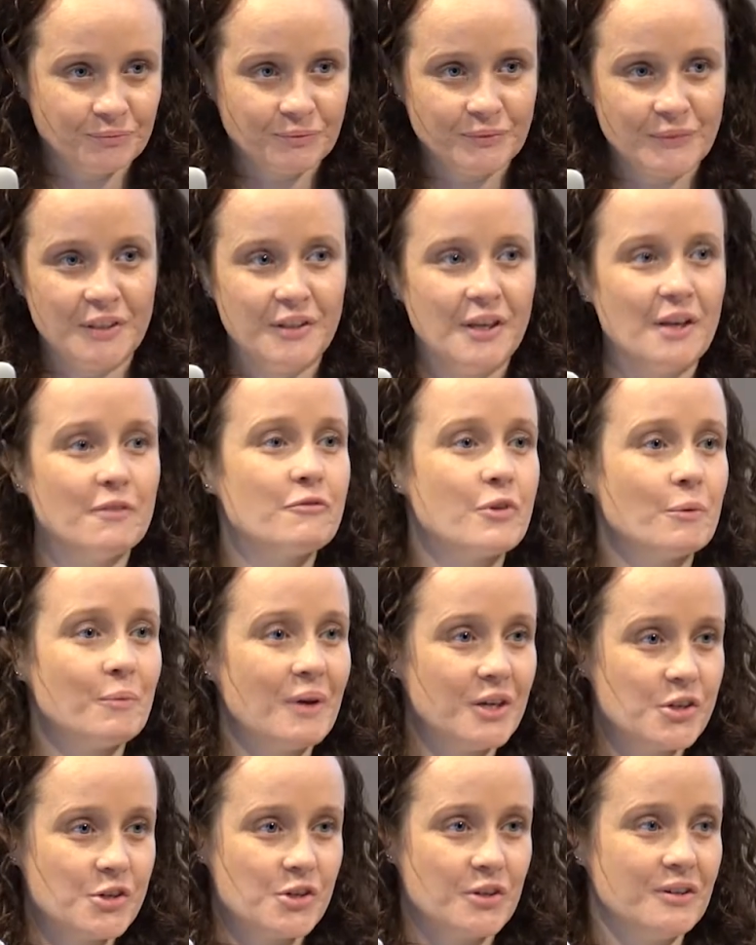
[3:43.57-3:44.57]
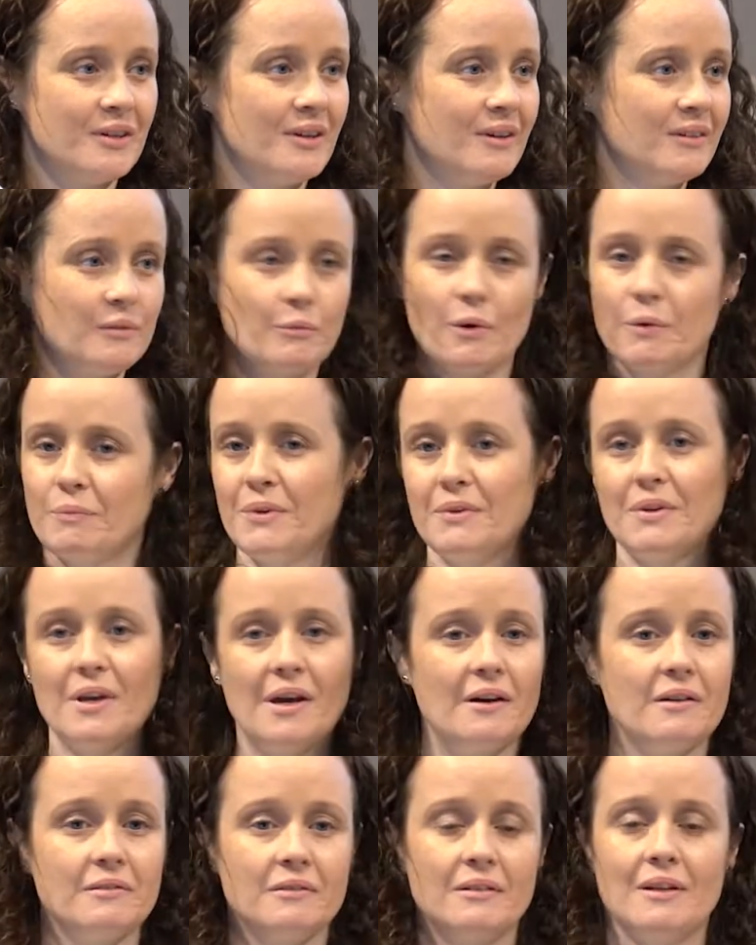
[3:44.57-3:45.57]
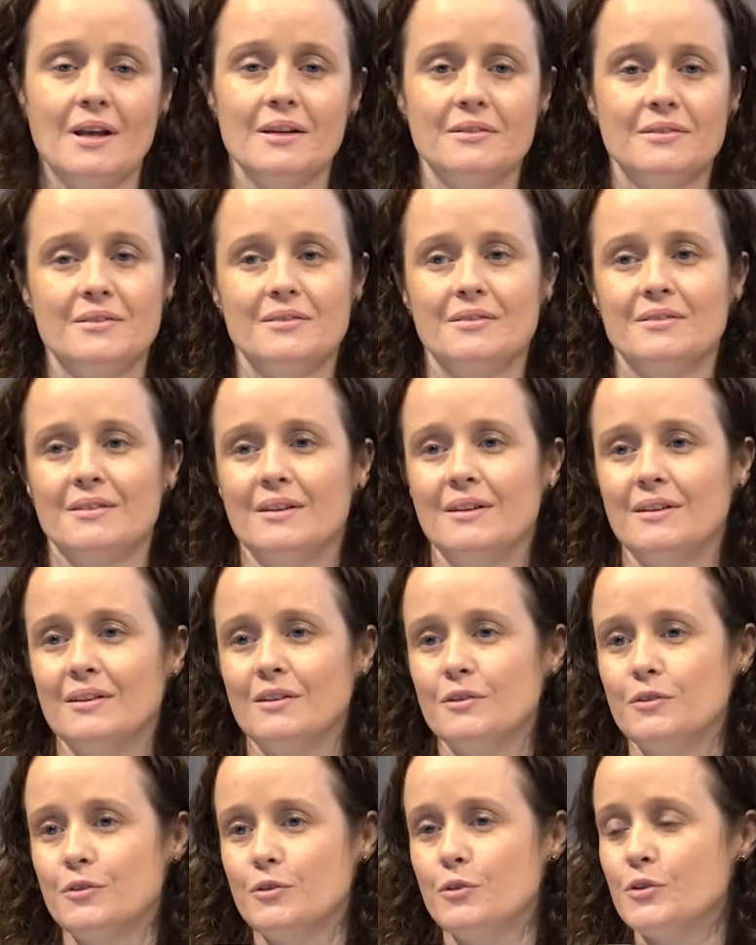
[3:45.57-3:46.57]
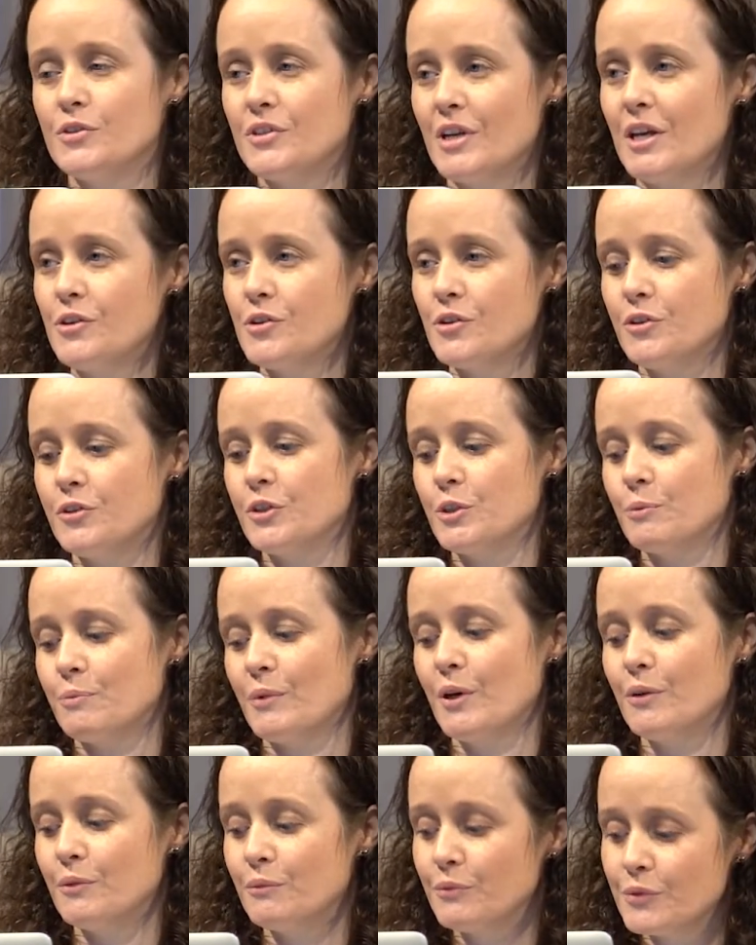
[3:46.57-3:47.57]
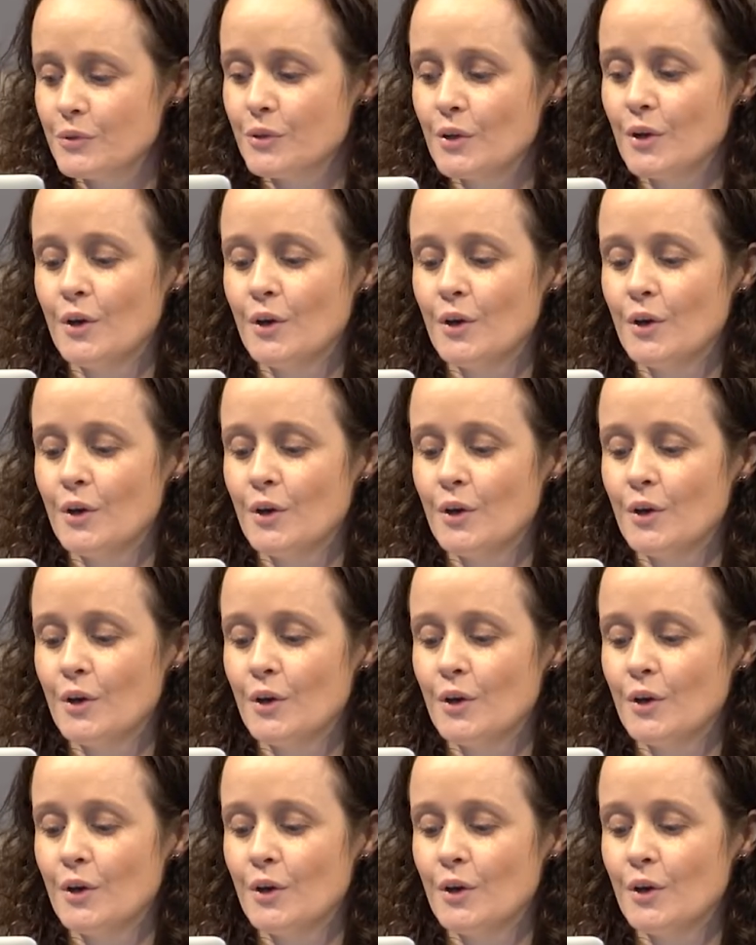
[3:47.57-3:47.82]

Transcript: and the information, and what we've heard the last 2 sessions about